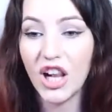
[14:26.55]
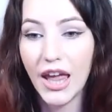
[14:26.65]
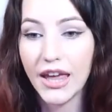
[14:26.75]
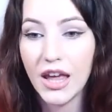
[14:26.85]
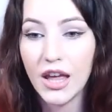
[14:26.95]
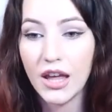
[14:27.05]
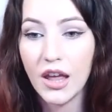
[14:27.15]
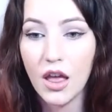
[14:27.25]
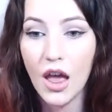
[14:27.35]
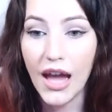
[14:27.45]
Like,
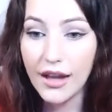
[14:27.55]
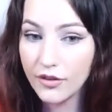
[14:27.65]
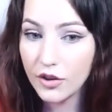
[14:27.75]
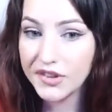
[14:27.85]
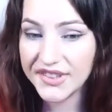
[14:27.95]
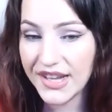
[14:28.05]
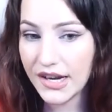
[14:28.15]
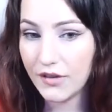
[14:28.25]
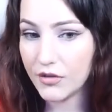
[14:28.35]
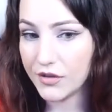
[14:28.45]
I
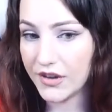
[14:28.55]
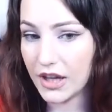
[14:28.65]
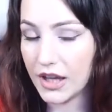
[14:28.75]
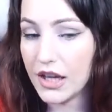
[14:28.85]
understand everything.